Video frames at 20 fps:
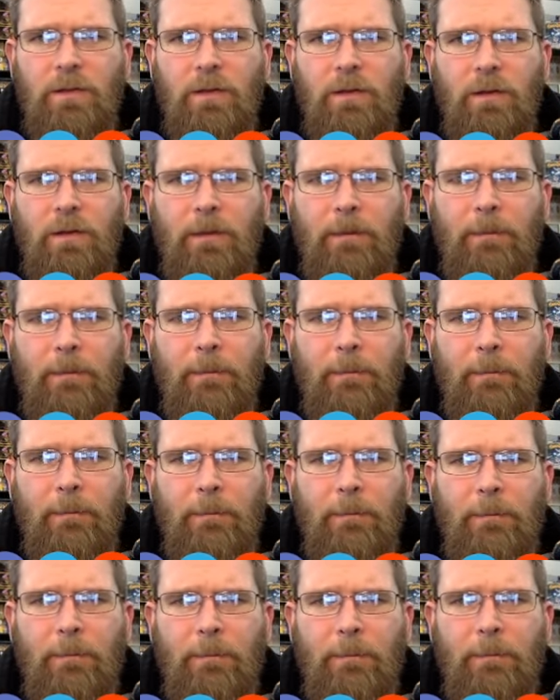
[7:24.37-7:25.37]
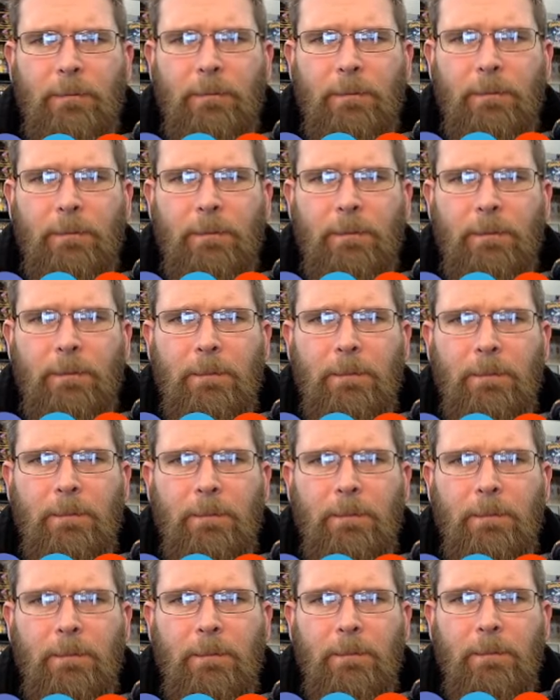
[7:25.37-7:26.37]

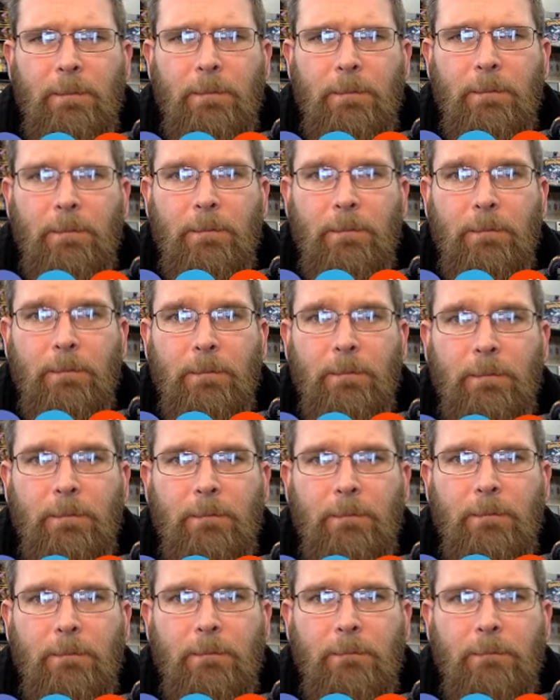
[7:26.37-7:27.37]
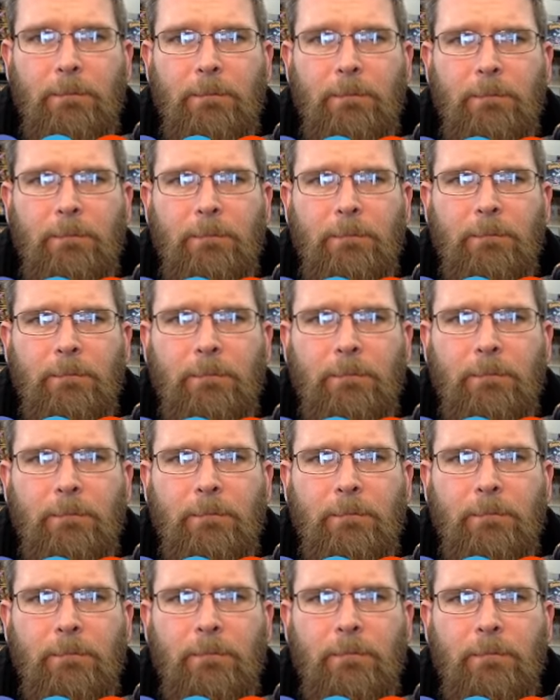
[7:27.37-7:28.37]

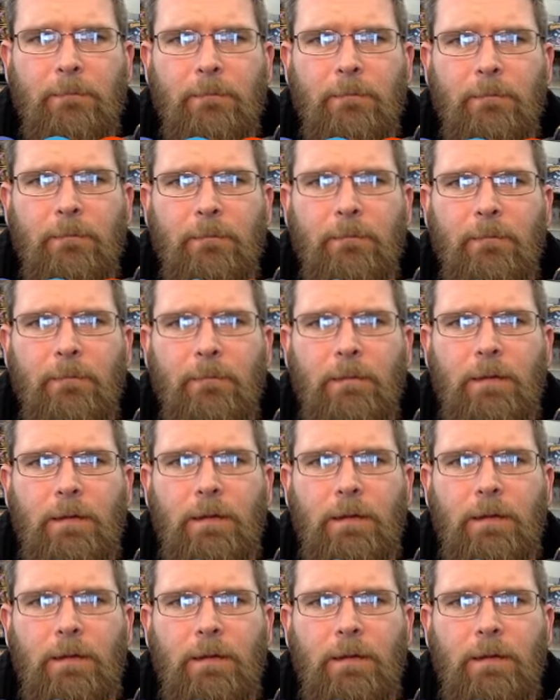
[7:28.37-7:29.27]
No one is speaking in this clip.